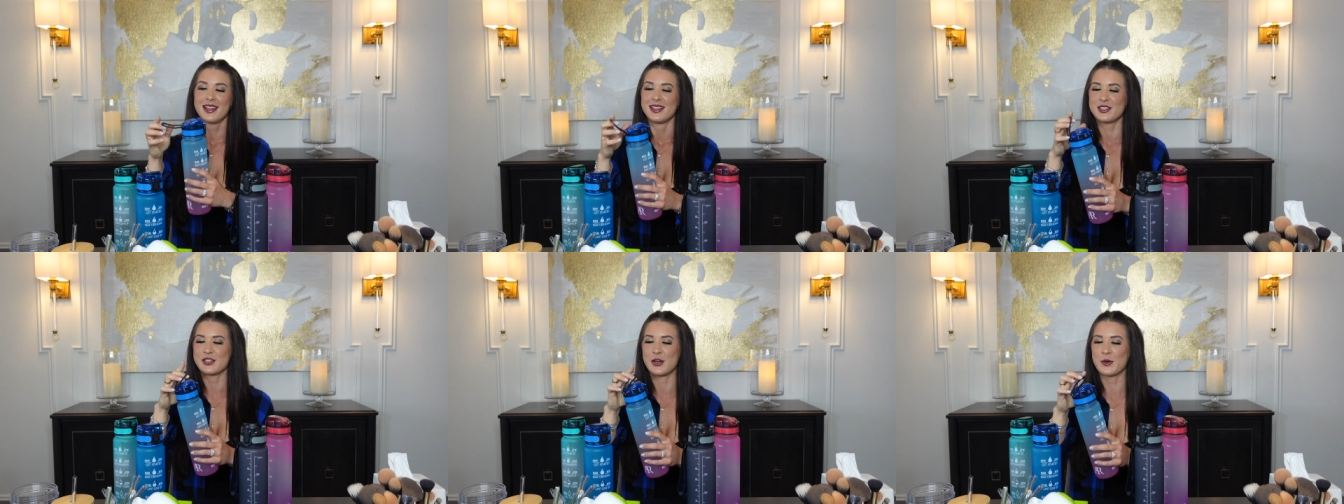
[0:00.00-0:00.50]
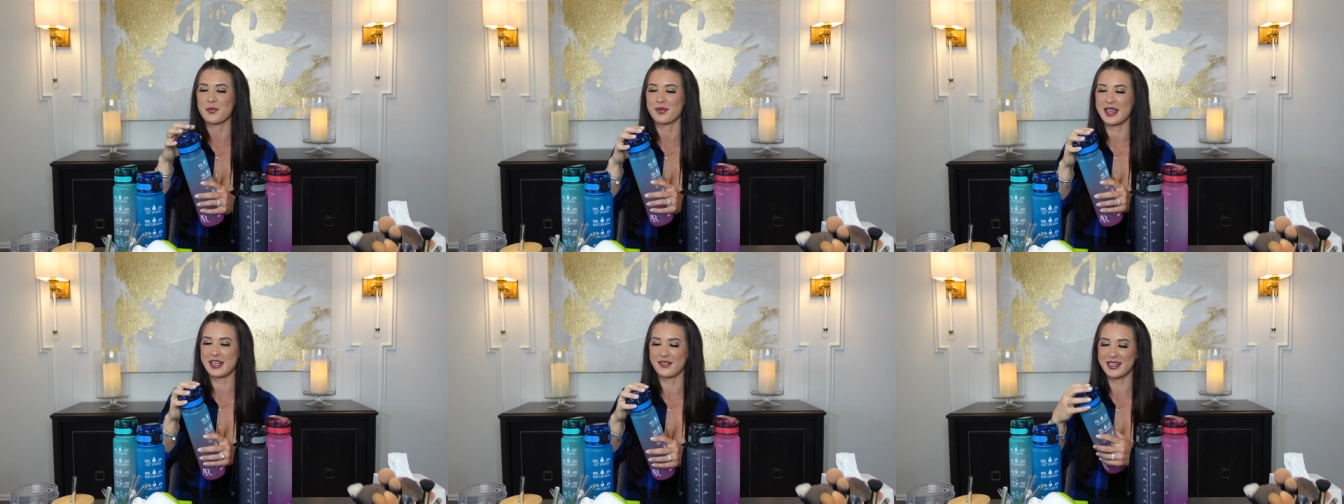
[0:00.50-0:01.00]
So
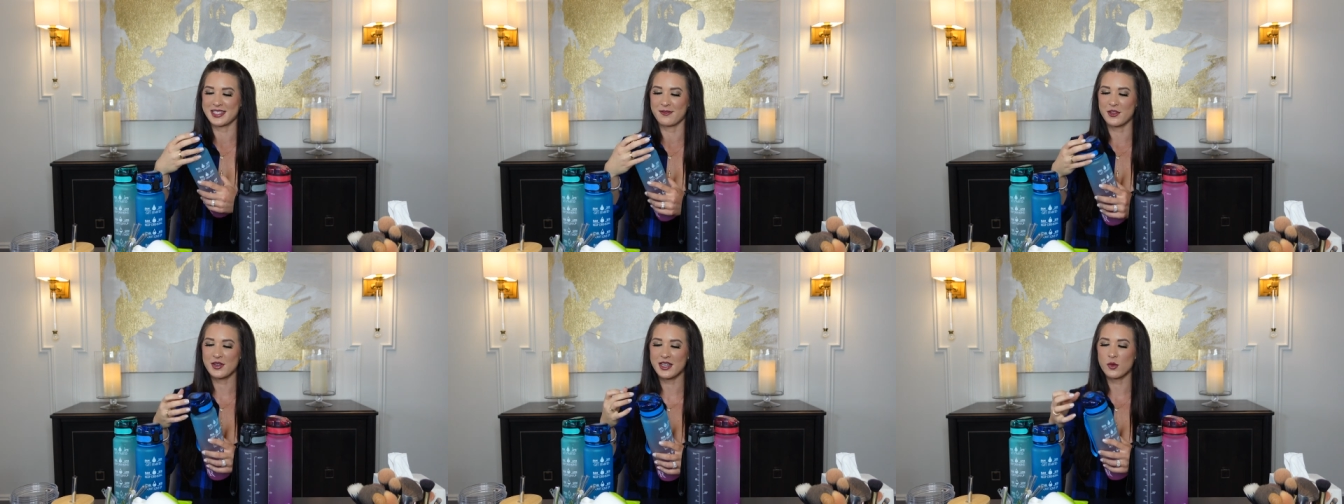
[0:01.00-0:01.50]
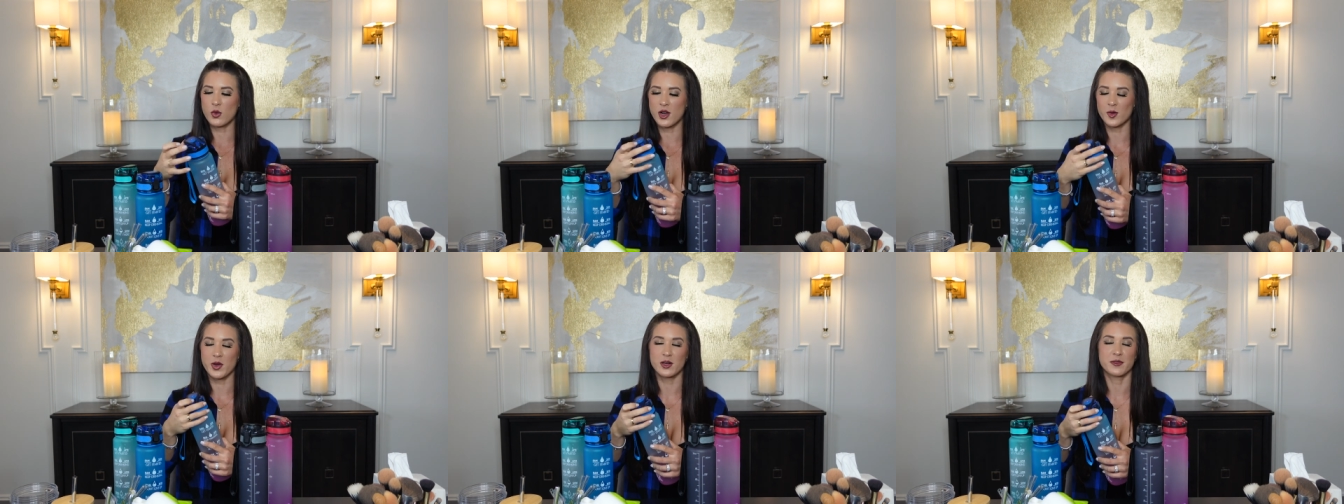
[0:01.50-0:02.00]
anyways, if you need a
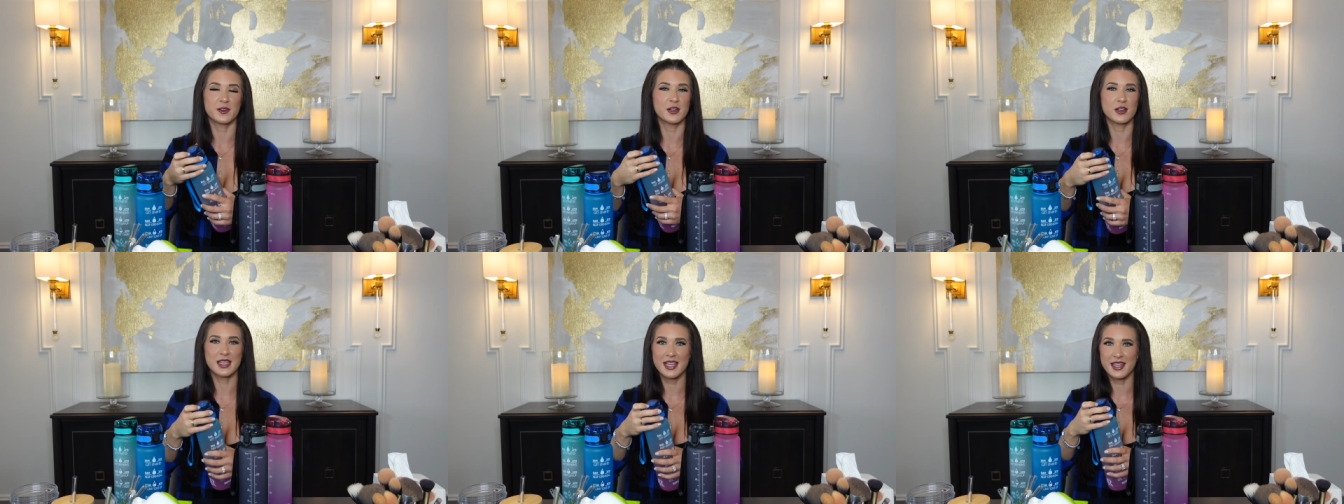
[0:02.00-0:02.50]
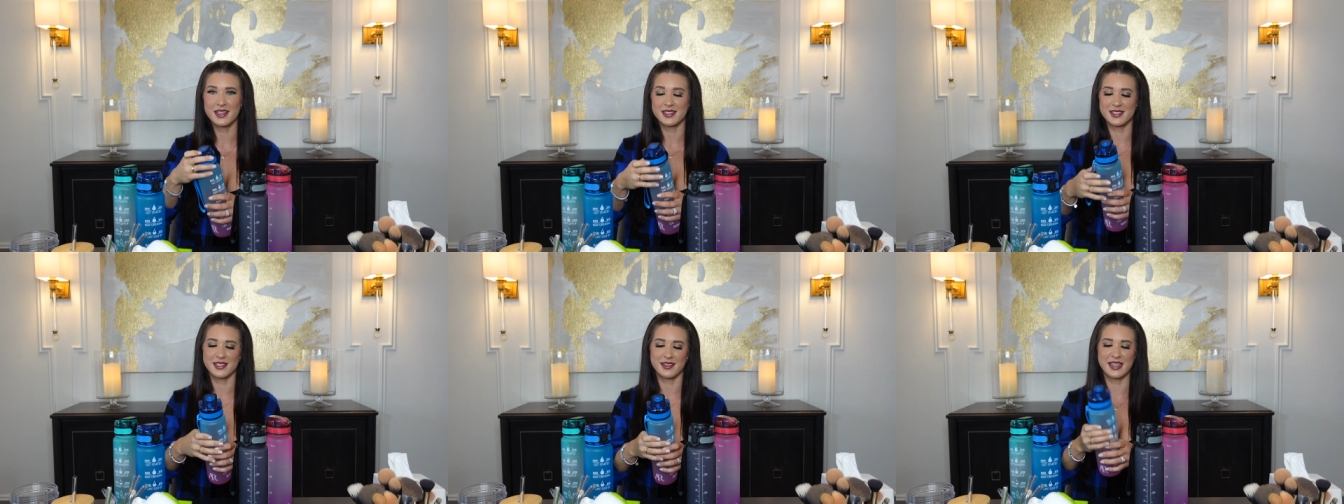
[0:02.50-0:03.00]
water bottle for your
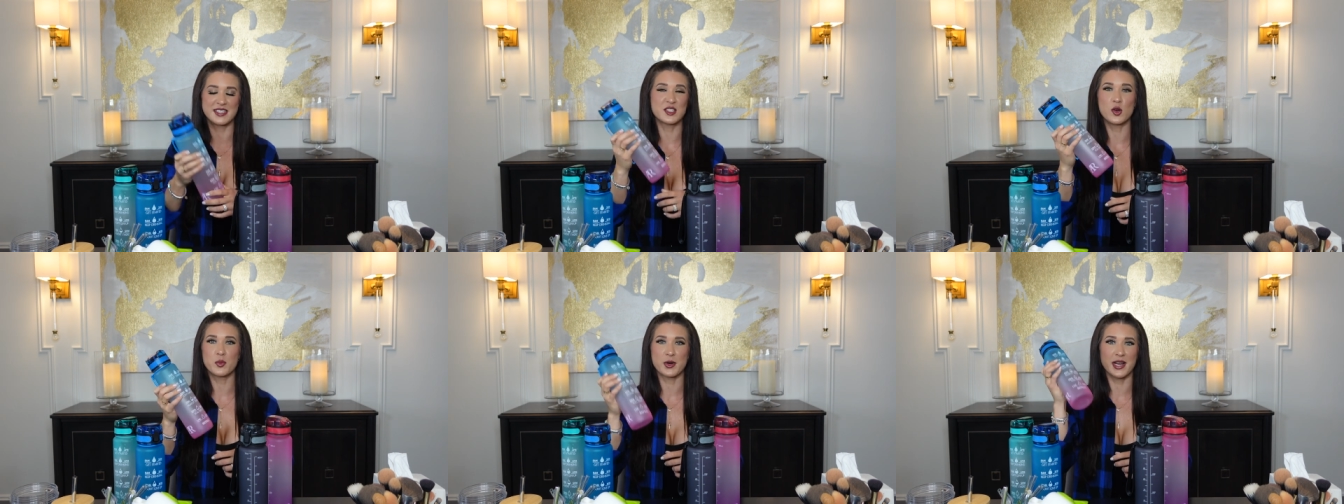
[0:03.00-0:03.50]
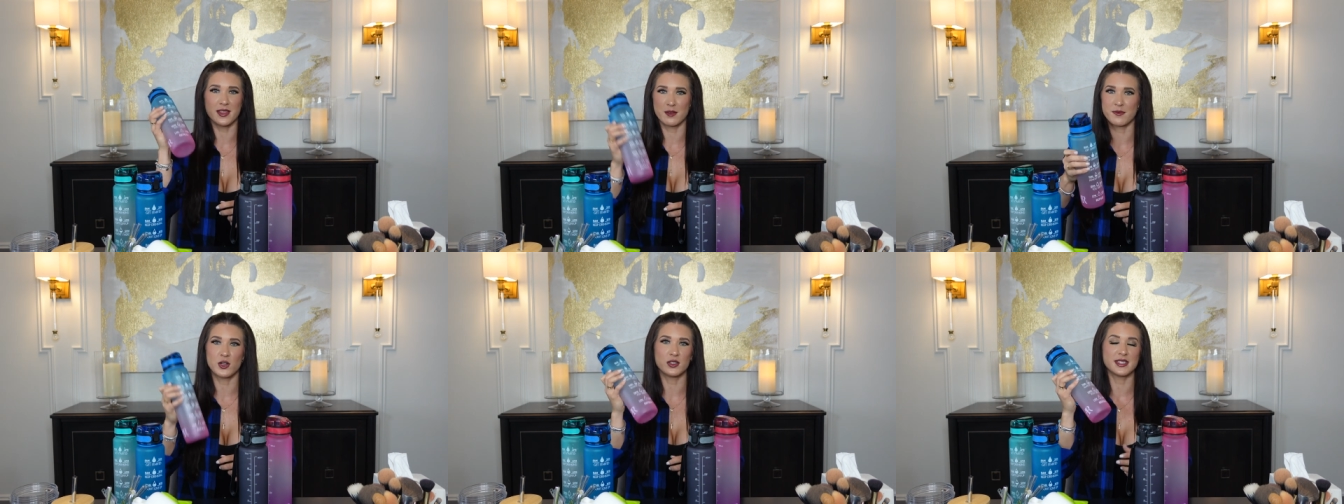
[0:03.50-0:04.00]
kids, these don't break. They
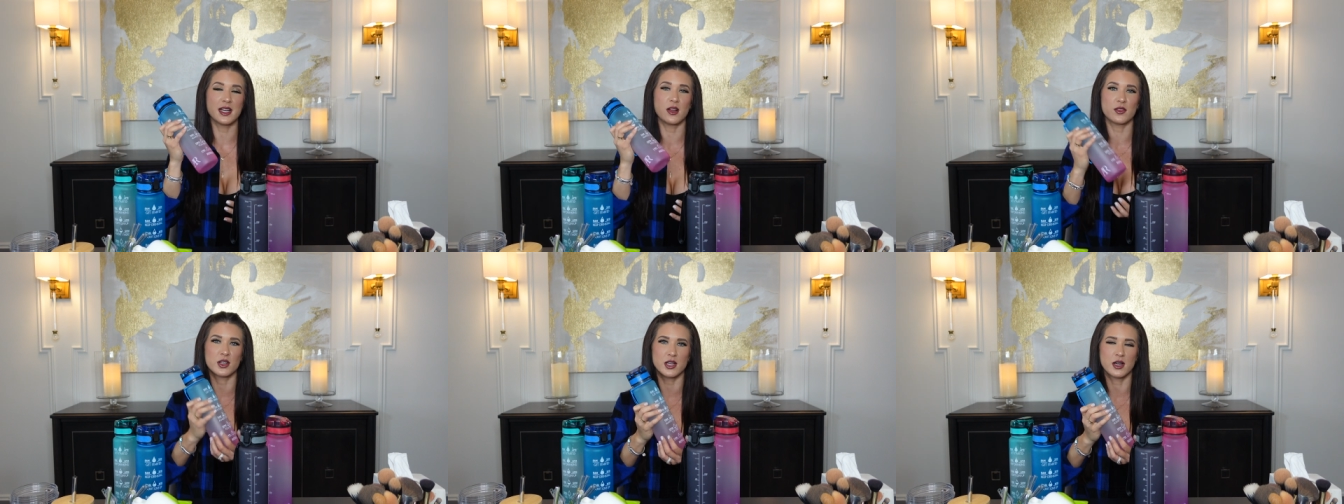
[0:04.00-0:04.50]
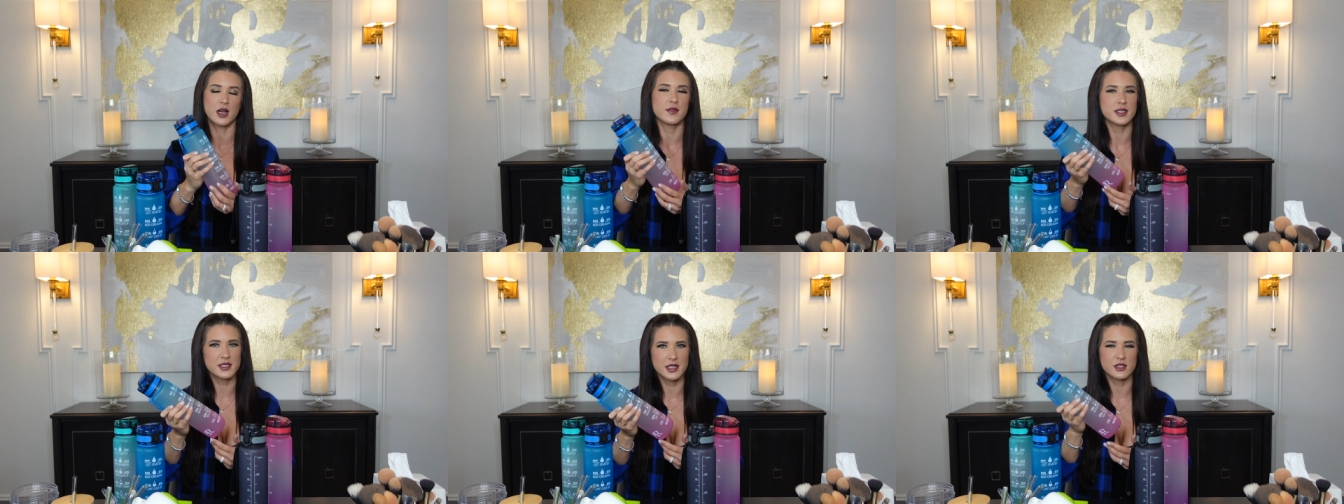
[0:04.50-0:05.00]
fall down. They're good.
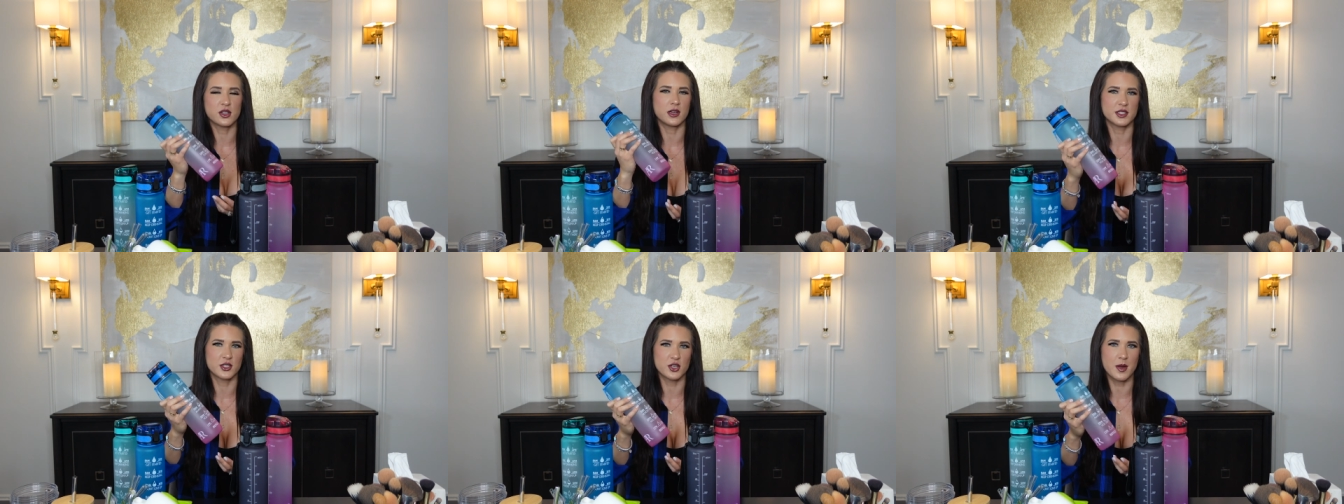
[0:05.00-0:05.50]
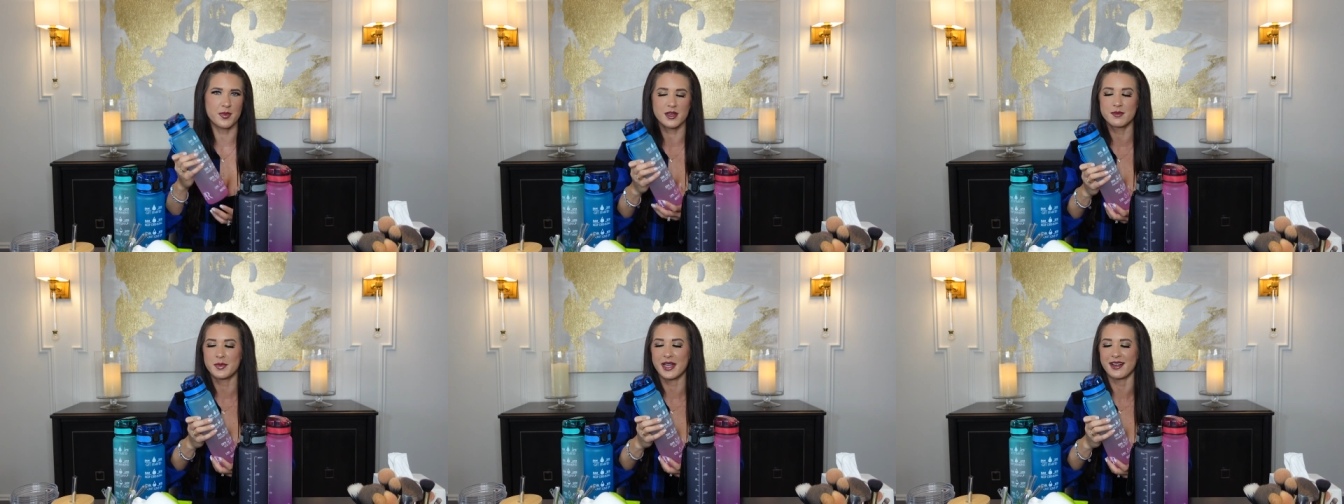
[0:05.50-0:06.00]
Obviously, you try not to drop
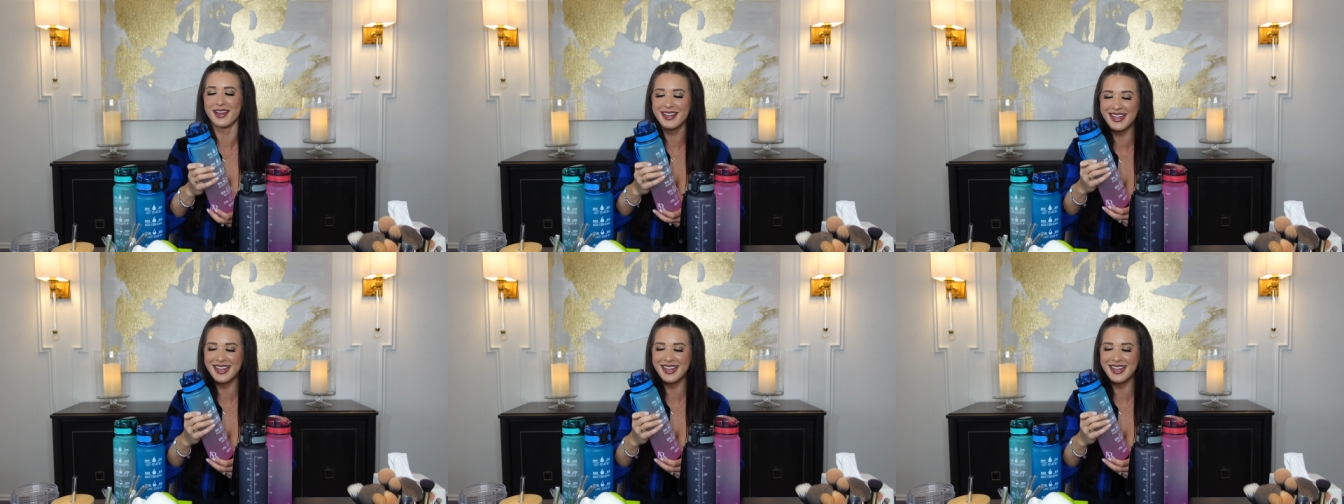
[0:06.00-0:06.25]
them, but